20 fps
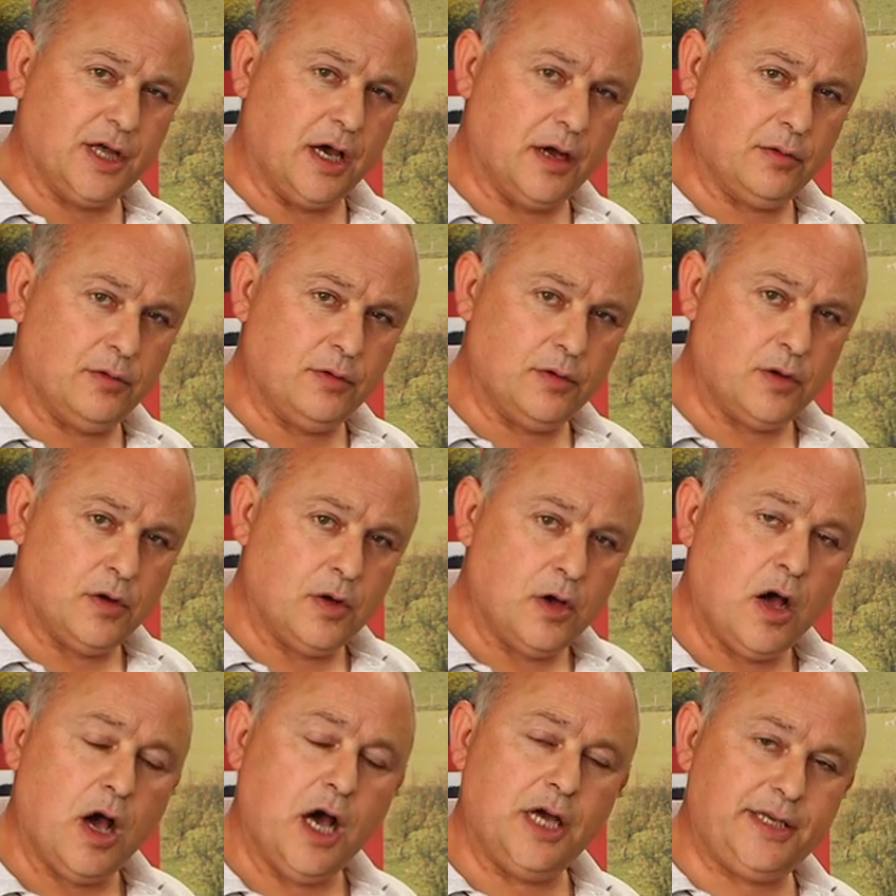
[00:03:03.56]
though,
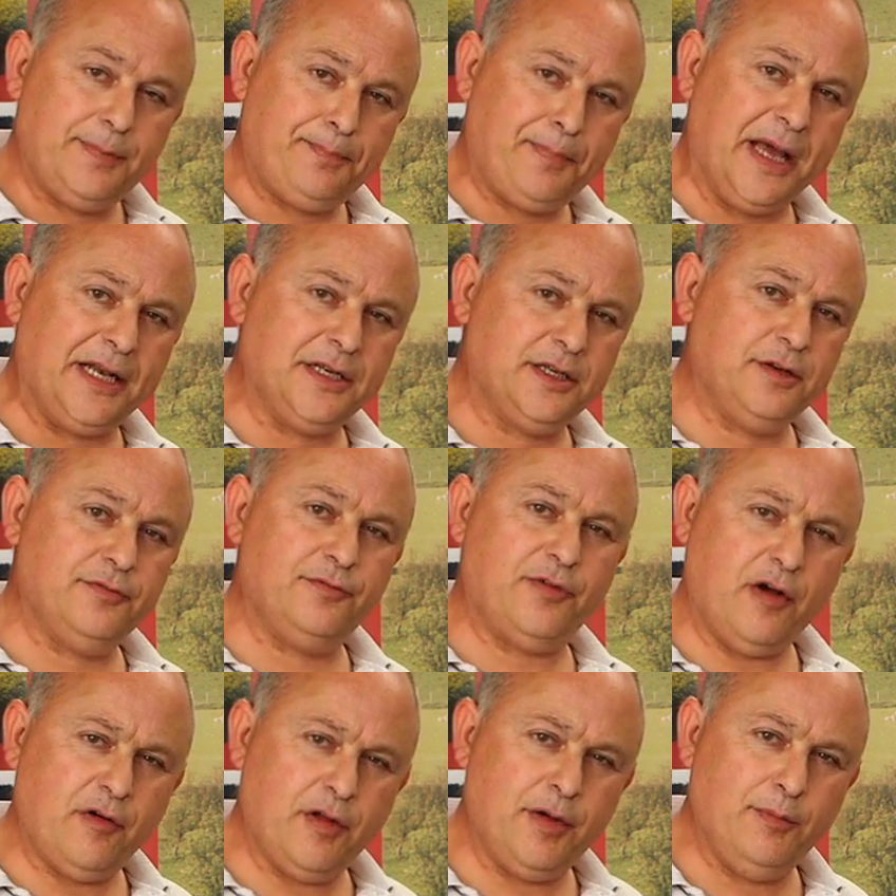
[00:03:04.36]
are
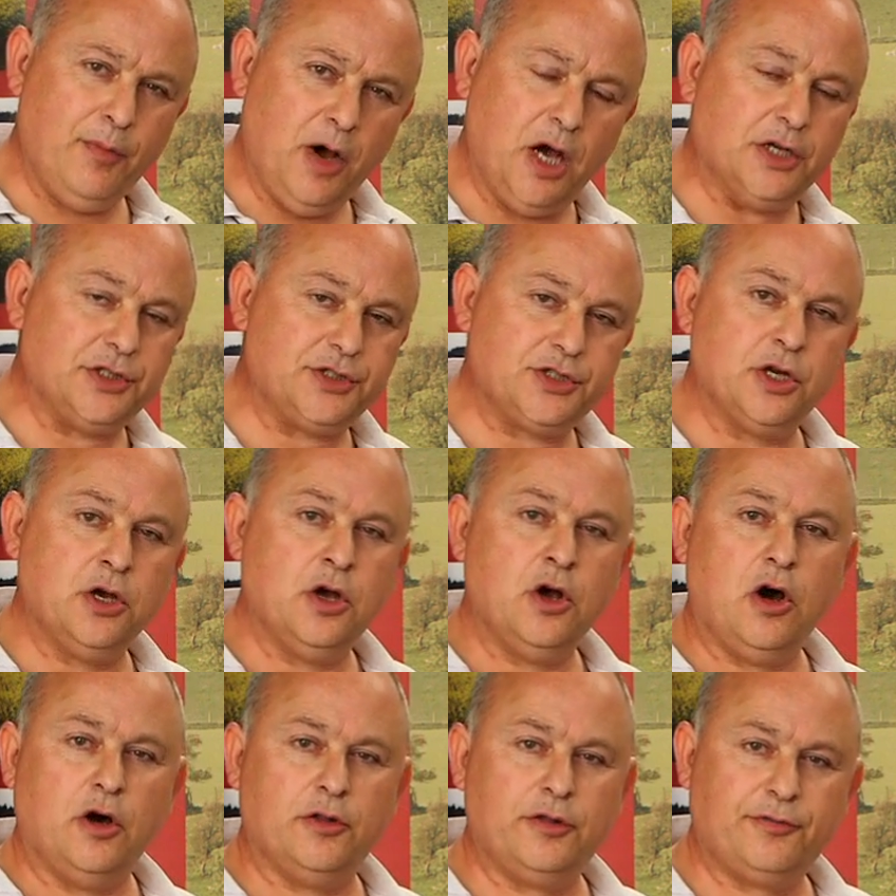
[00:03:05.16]
dependent very much
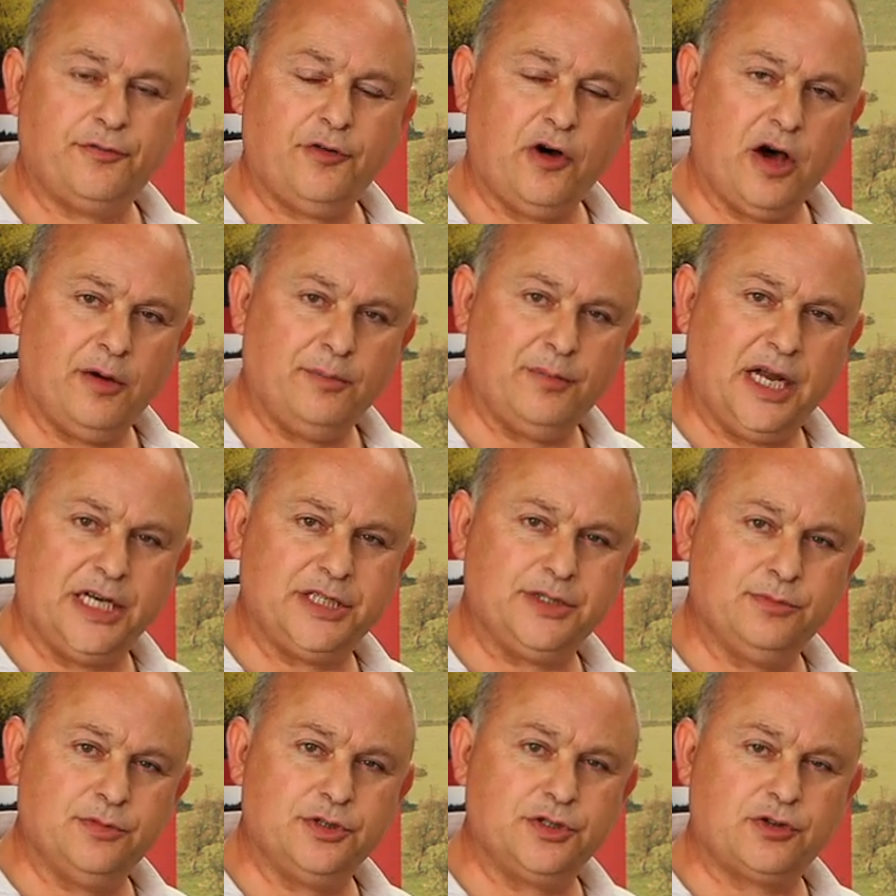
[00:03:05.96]
on the farm
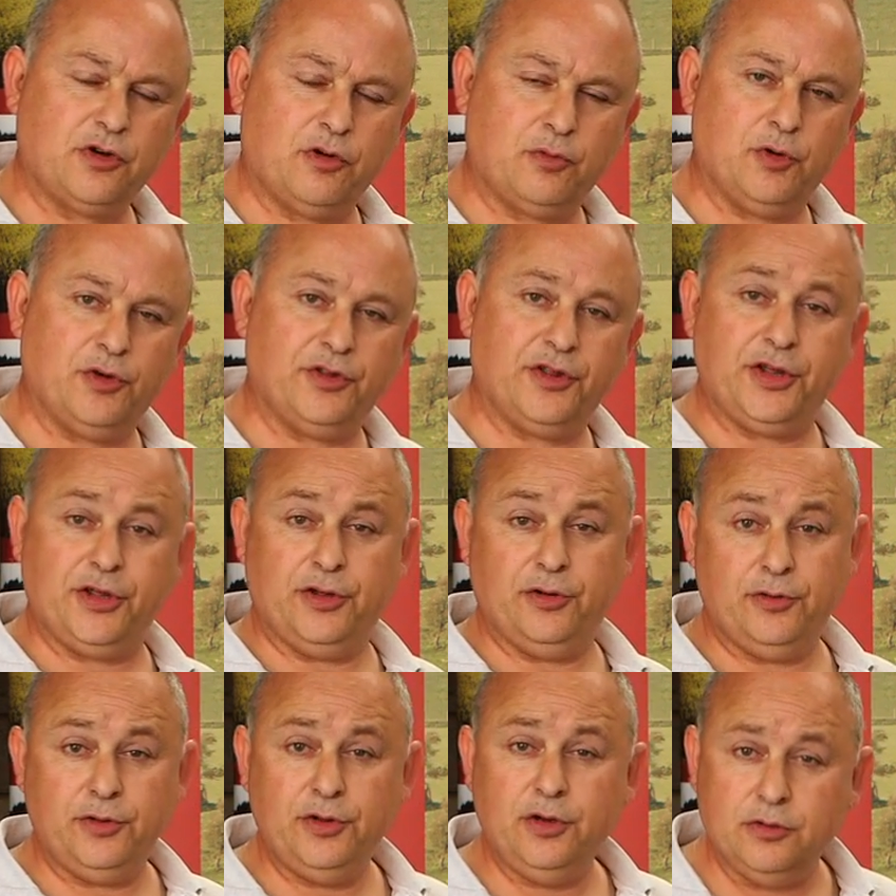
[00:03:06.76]
management software that
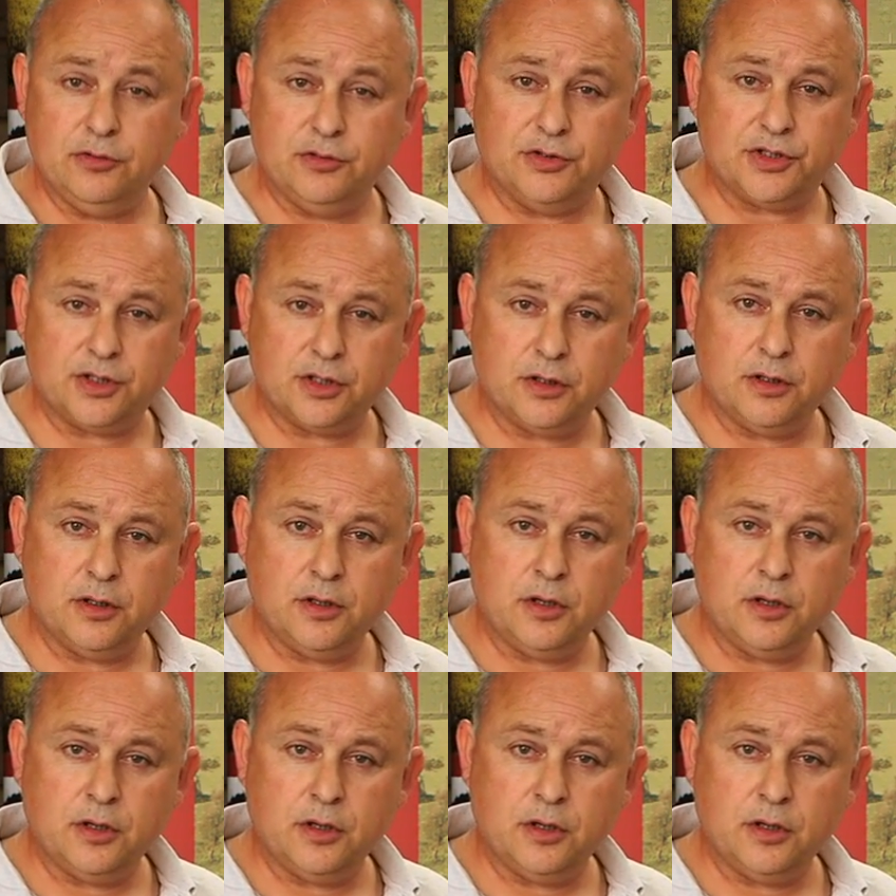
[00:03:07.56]
you use.